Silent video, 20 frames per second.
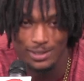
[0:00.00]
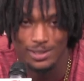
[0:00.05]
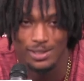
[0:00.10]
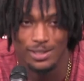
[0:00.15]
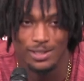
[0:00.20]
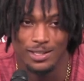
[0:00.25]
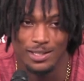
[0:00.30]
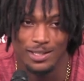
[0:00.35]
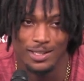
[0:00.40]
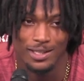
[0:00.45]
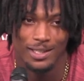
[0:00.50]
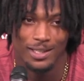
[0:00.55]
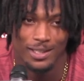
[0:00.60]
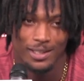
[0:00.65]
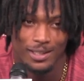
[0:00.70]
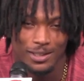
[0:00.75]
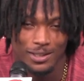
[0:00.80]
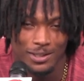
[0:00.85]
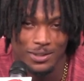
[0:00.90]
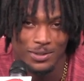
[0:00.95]
to see.
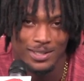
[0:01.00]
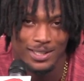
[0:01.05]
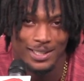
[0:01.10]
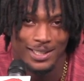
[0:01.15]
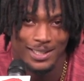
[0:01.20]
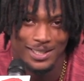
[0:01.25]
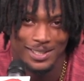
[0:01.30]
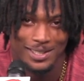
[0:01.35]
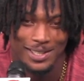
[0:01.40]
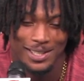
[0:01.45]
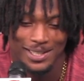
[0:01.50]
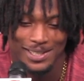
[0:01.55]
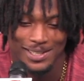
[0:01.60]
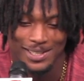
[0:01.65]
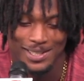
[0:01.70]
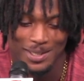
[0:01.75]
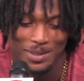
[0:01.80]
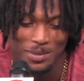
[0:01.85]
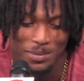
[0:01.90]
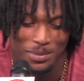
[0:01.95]
You know, take the shots
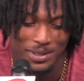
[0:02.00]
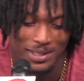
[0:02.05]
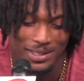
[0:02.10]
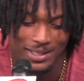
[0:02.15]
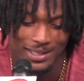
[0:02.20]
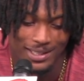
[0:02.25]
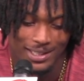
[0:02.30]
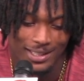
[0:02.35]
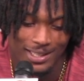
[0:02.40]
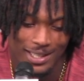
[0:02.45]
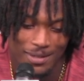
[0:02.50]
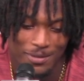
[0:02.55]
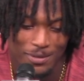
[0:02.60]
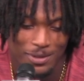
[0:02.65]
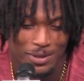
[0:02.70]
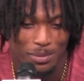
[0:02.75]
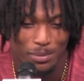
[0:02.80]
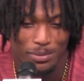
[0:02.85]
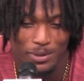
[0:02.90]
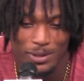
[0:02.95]
deep. And he gave us
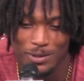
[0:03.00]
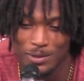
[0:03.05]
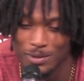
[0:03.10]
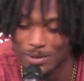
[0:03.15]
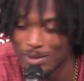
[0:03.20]
a big